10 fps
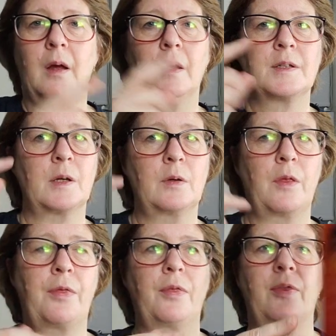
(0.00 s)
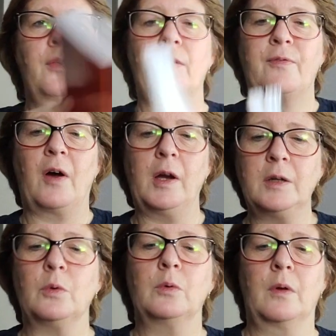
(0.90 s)
So the
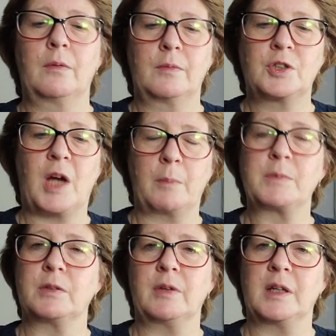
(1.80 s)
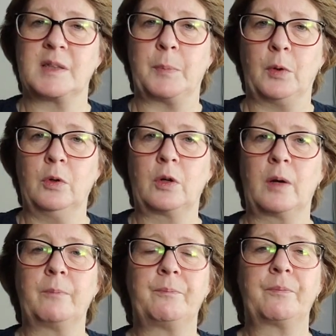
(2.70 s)
final chapter in this book
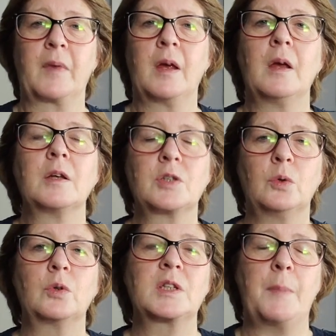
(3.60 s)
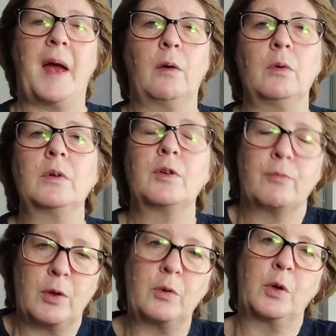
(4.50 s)
talks about the
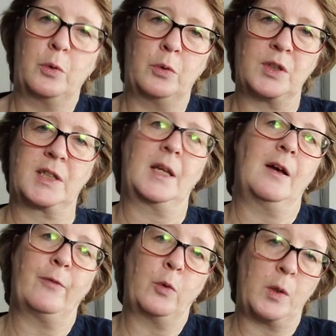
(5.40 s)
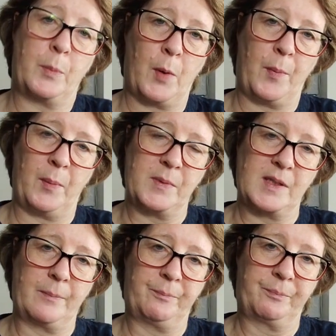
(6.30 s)
root cause of all your problems.
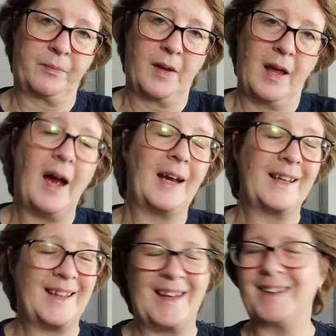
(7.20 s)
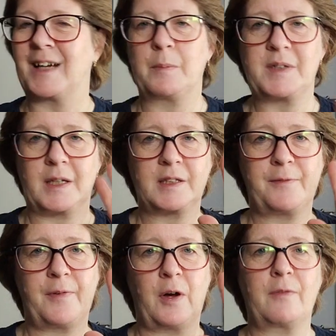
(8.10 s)
And again, it comes down to
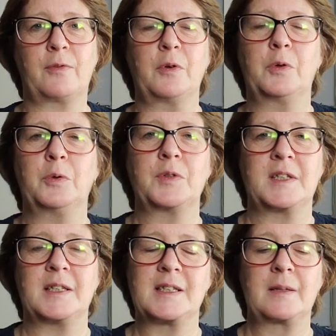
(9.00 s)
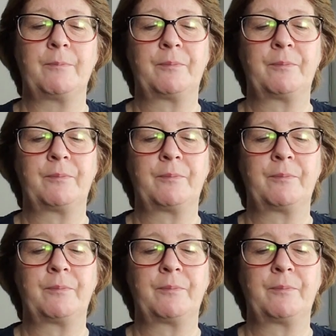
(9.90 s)
5 root causes.